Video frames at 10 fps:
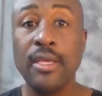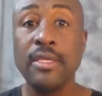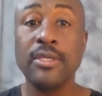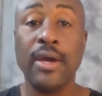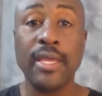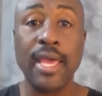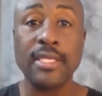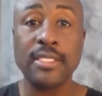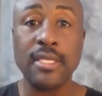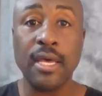So I
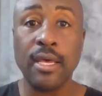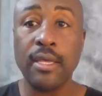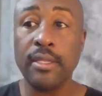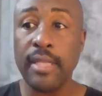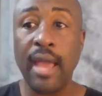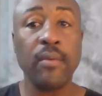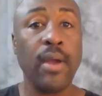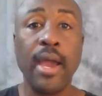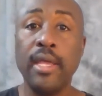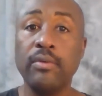guess that
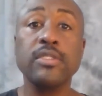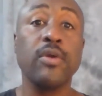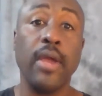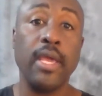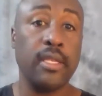ride was great.